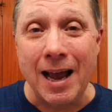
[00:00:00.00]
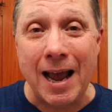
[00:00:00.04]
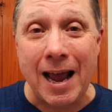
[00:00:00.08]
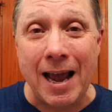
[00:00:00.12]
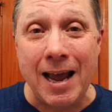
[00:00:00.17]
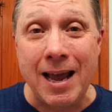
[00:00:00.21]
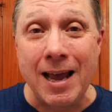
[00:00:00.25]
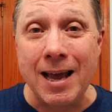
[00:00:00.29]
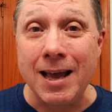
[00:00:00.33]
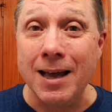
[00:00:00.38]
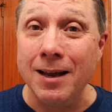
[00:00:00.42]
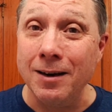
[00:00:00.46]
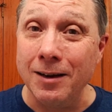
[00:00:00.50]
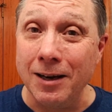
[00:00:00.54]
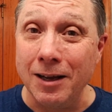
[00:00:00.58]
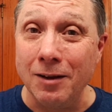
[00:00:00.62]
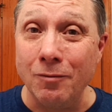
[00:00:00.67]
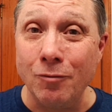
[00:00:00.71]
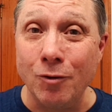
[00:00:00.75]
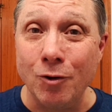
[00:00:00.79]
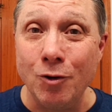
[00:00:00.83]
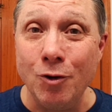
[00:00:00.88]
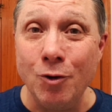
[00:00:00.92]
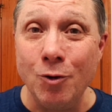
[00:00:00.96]
And
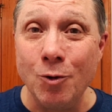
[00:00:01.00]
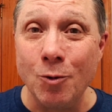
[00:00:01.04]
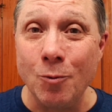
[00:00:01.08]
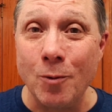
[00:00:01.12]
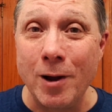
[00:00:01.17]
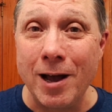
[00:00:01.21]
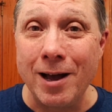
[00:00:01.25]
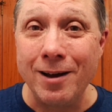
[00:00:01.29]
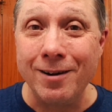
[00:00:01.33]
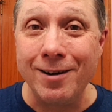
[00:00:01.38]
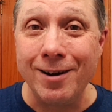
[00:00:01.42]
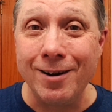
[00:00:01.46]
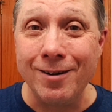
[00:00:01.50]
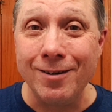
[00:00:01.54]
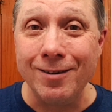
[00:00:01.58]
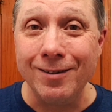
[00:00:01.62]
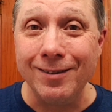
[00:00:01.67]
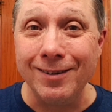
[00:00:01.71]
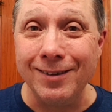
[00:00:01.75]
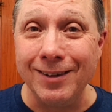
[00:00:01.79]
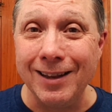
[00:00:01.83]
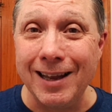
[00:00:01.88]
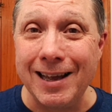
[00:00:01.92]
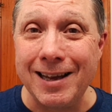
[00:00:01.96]
if you're new around
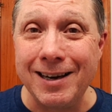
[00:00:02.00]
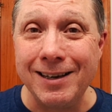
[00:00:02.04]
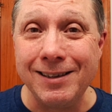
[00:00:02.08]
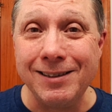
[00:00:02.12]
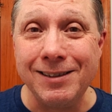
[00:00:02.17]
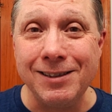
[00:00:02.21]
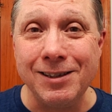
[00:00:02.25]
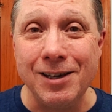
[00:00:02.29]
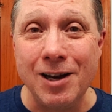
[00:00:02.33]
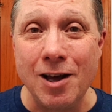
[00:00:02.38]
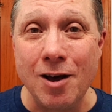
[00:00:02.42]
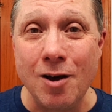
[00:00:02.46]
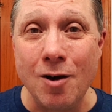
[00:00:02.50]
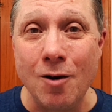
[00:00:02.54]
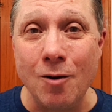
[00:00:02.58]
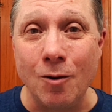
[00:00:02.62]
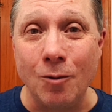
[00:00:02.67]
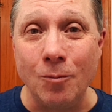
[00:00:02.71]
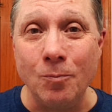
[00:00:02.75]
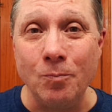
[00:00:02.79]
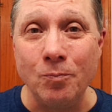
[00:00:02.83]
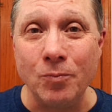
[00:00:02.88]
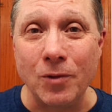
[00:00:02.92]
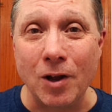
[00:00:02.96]
here, let us
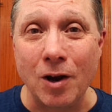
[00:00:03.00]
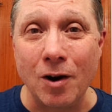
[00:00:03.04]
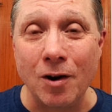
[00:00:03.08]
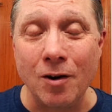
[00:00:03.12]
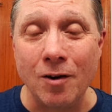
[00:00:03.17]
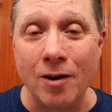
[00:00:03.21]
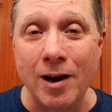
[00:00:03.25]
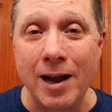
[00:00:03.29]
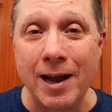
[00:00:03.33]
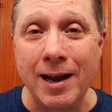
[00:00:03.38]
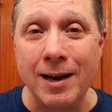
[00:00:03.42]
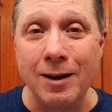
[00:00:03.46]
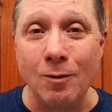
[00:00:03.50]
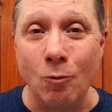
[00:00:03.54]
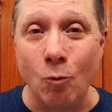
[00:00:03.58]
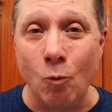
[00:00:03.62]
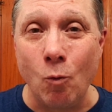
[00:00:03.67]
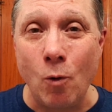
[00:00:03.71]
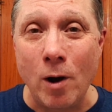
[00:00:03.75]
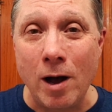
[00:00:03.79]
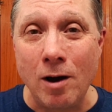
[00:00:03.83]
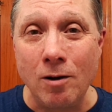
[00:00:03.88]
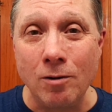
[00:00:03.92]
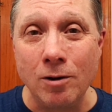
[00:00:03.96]
know. All right.
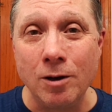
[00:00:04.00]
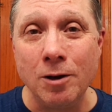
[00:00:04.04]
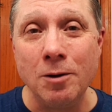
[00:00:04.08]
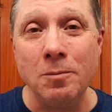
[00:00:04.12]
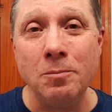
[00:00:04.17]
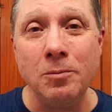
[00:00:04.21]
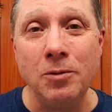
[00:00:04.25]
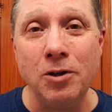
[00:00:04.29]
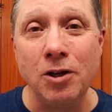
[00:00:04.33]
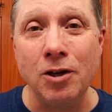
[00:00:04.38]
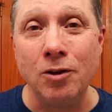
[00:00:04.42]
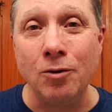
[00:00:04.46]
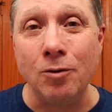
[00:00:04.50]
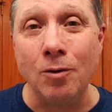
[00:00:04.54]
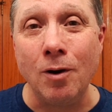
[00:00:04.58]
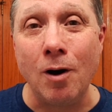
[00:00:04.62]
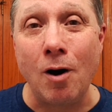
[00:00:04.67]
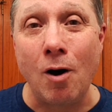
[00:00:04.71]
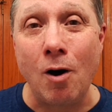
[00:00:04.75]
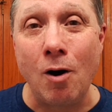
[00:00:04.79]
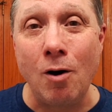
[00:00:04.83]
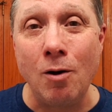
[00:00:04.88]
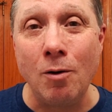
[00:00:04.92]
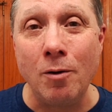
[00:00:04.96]
Welcome to
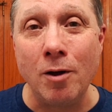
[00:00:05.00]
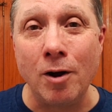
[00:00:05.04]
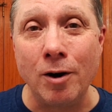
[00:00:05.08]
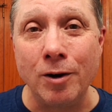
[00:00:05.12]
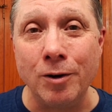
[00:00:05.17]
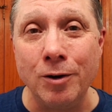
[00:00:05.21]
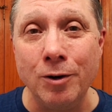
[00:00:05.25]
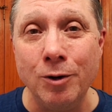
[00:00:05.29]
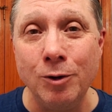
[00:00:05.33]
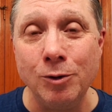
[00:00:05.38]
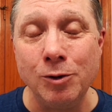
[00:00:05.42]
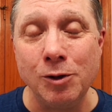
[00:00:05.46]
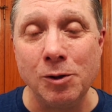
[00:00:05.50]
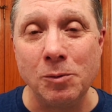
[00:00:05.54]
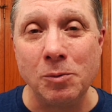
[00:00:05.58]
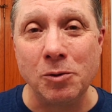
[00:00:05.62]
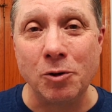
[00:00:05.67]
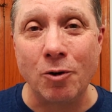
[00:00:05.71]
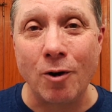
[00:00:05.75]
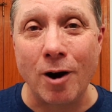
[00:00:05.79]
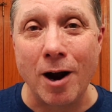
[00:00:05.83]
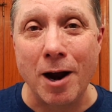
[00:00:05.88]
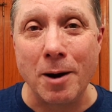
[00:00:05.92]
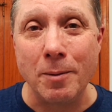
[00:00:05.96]
all our new
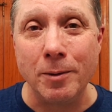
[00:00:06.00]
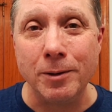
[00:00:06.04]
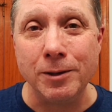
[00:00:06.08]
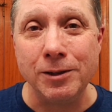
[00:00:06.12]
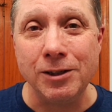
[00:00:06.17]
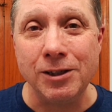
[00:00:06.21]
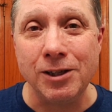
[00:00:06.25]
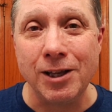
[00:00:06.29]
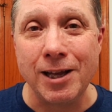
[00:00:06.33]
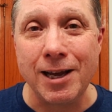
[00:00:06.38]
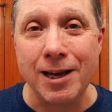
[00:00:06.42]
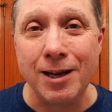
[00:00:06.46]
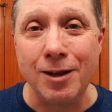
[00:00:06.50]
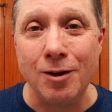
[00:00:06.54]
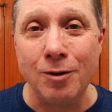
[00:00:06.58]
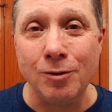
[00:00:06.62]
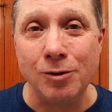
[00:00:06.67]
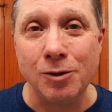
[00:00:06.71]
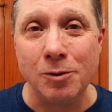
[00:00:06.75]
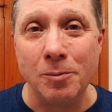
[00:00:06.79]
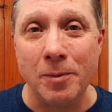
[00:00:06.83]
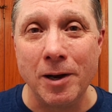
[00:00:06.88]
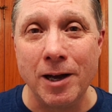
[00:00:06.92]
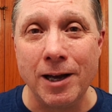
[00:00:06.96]
subscribers. Thank you
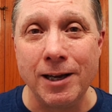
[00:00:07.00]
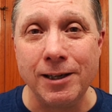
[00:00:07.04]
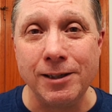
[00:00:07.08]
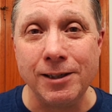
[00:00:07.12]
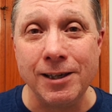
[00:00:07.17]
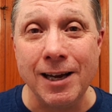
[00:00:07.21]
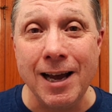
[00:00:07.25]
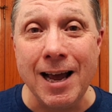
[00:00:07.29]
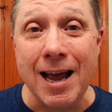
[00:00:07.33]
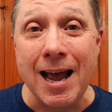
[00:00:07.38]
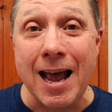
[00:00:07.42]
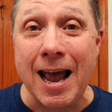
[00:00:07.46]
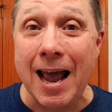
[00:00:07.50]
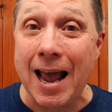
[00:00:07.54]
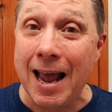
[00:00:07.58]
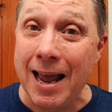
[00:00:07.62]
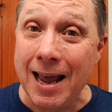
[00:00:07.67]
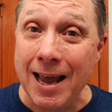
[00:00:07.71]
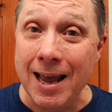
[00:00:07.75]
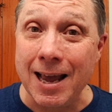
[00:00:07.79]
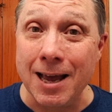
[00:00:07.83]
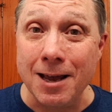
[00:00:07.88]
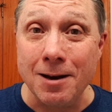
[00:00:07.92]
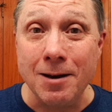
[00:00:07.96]
so much.
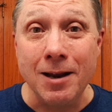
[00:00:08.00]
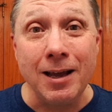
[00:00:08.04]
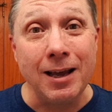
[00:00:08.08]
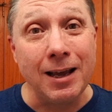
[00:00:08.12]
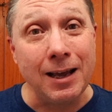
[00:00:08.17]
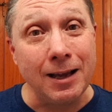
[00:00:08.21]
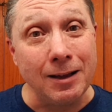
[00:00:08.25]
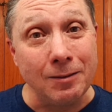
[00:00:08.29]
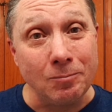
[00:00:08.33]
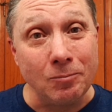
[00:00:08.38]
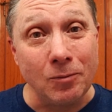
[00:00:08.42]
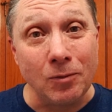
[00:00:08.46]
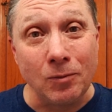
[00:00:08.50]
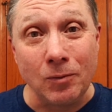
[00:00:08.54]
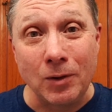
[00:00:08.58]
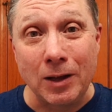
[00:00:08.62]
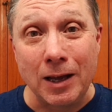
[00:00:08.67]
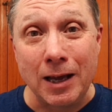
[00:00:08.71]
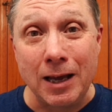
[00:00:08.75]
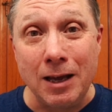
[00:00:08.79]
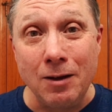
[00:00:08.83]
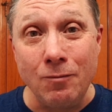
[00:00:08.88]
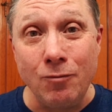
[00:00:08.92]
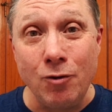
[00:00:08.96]
And
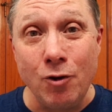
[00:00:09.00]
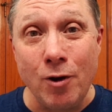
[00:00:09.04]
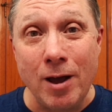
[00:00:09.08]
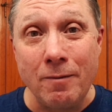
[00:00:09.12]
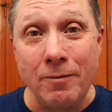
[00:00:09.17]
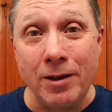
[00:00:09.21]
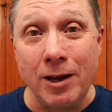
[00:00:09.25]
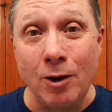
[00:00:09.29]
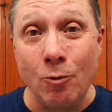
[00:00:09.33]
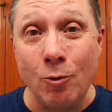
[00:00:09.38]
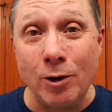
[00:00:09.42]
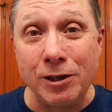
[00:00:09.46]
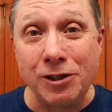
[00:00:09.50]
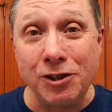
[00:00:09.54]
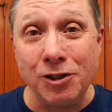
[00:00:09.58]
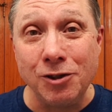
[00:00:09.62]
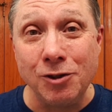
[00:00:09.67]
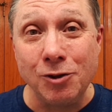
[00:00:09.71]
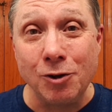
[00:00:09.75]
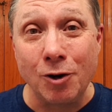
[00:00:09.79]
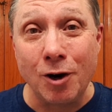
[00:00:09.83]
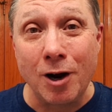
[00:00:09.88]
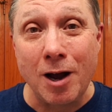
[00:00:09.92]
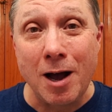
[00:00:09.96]
if you have any
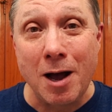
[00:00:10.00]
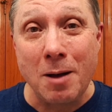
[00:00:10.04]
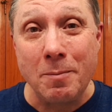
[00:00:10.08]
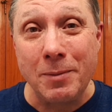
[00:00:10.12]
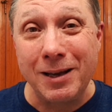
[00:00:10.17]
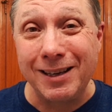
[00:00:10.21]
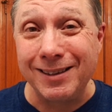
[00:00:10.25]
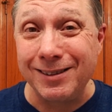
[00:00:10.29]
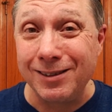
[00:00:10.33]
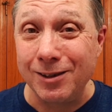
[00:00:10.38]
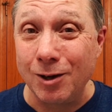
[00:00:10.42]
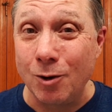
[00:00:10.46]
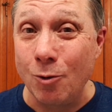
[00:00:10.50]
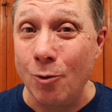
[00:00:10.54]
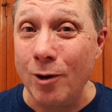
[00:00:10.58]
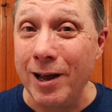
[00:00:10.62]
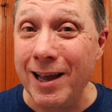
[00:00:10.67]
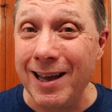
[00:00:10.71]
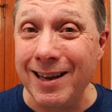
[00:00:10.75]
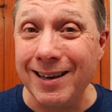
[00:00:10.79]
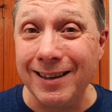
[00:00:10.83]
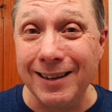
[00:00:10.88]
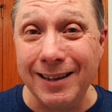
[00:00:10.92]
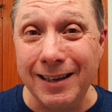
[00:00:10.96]
questions or comments, go
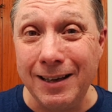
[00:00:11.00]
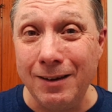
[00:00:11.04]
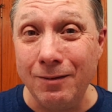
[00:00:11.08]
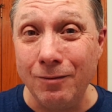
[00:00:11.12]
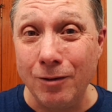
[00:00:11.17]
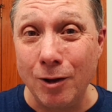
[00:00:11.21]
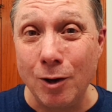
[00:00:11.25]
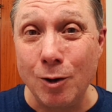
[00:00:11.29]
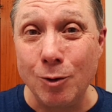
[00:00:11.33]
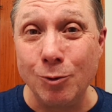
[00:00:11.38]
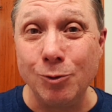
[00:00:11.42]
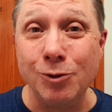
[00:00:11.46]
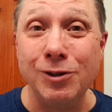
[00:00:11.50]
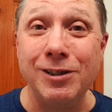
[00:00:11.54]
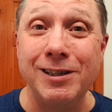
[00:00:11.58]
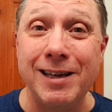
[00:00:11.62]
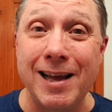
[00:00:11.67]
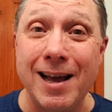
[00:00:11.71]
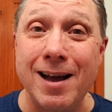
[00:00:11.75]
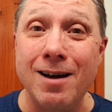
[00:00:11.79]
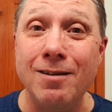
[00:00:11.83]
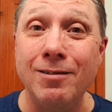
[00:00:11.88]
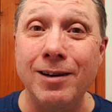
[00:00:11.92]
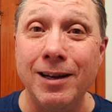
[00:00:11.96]
ahead leave those
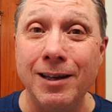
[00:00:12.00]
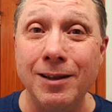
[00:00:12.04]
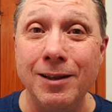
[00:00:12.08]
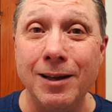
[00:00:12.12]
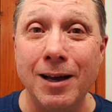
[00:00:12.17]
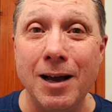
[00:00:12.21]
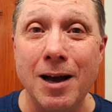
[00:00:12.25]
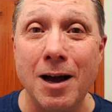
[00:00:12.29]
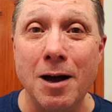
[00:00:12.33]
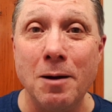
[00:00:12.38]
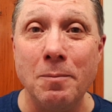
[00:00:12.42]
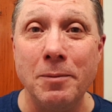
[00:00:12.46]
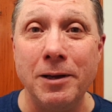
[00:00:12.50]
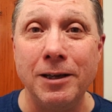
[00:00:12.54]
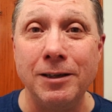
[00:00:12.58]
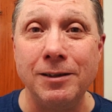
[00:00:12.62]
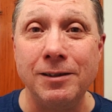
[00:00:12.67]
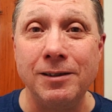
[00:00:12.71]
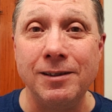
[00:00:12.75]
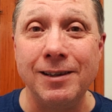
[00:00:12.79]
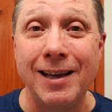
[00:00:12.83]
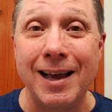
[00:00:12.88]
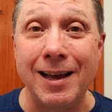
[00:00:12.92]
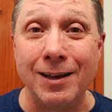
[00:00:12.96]
down in the
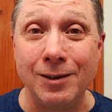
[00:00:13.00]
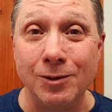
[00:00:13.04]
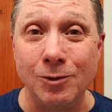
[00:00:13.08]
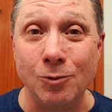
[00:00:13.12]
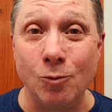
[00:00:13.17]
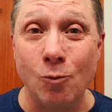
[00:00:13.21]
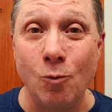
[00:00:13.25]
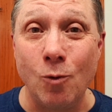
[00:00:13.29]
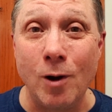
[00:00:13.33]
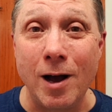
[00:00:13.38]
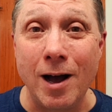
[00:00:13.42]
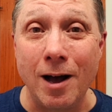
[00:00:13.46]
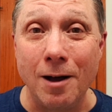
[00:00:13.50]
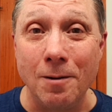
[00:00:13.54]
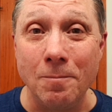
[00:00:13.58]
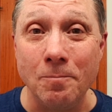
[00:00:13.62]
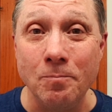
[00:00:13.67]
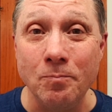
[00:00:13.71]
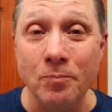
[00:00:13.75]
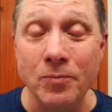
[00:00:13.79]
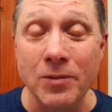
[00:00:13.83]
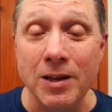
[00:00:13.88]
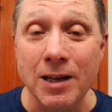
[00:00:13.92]
comments as well.